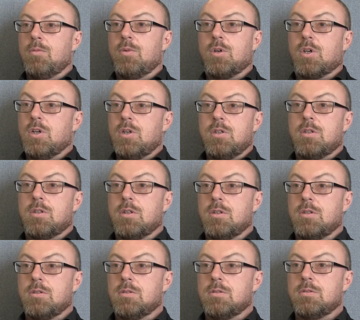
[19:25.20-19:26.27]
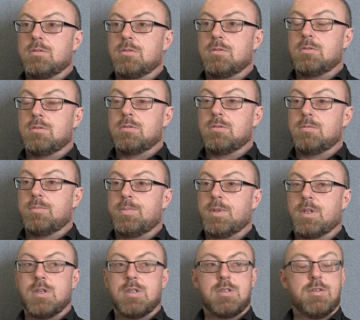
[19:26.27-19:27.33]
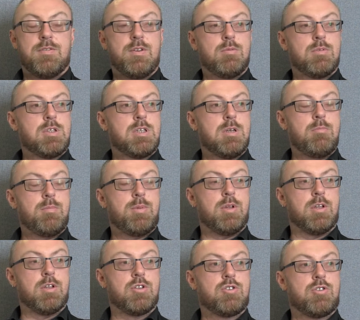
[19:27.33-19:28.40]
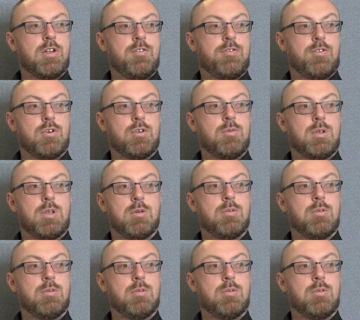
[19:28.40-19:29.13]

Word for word: Well, good. Because if it was simple and straightforward,